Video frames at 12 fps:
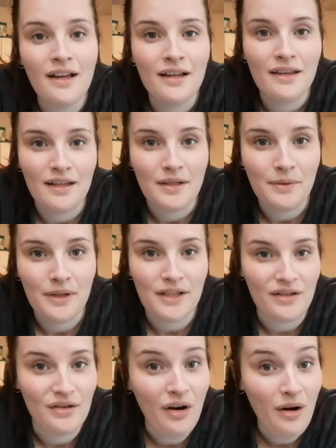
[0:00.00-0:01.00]
This one
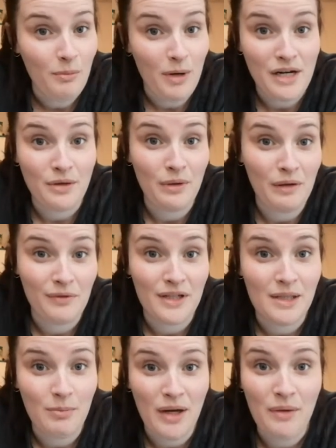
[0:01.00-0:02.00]
is not a microwave
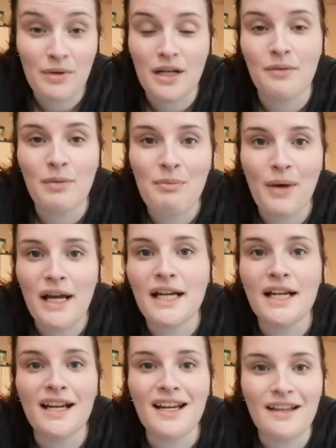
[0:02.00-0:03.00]
recipe, we're going to be
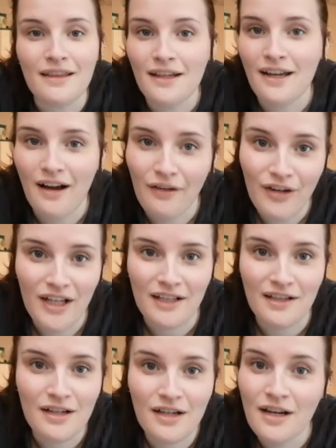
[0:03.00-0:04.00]
baking it in the
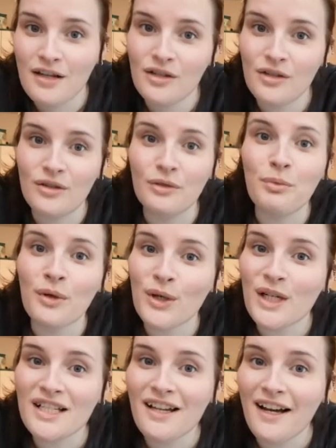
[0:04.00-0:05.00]
oven. Super
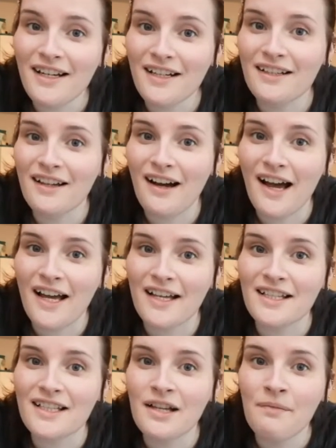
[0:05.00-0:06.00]
excited,
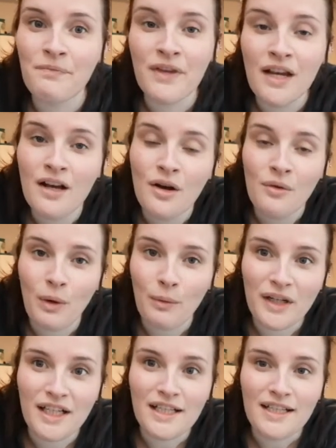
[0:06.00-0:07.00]
guys. What we're
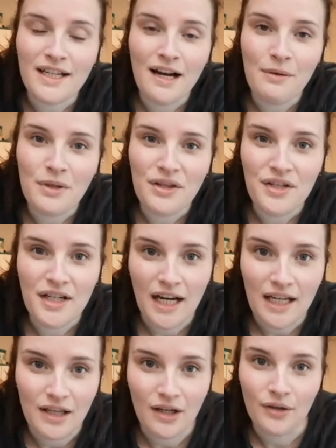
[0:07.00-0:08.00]
going to start with today
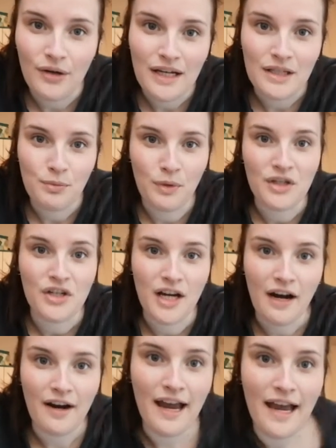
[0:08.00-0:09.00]
though is washing
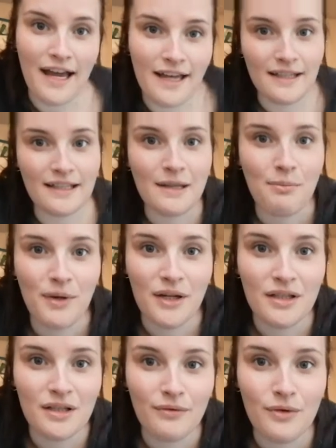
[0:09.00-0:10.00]
our hands,
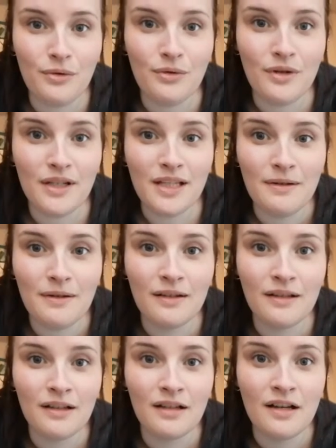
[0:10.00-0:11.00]
because of
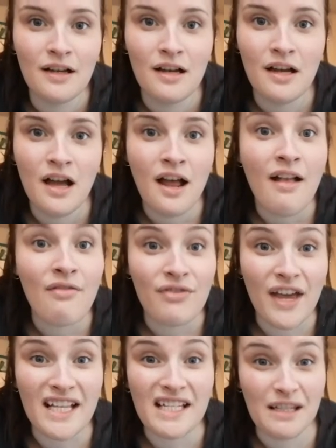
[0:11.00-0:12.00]
course
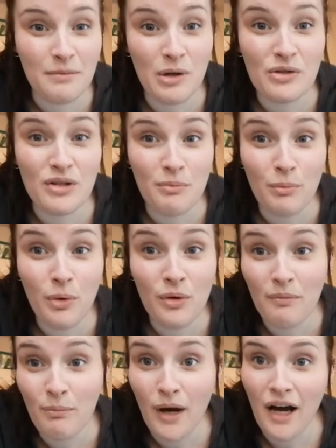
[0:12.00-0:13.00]
that's the most
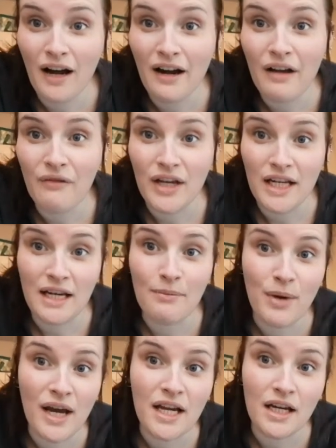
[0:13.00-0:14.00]
important part of any
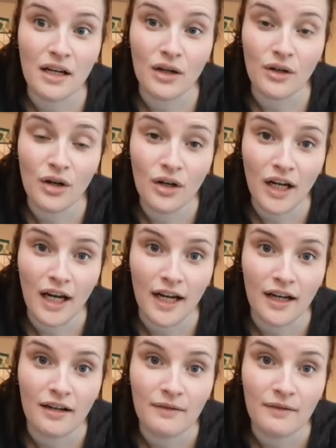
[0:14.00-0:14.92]
baking and cooking.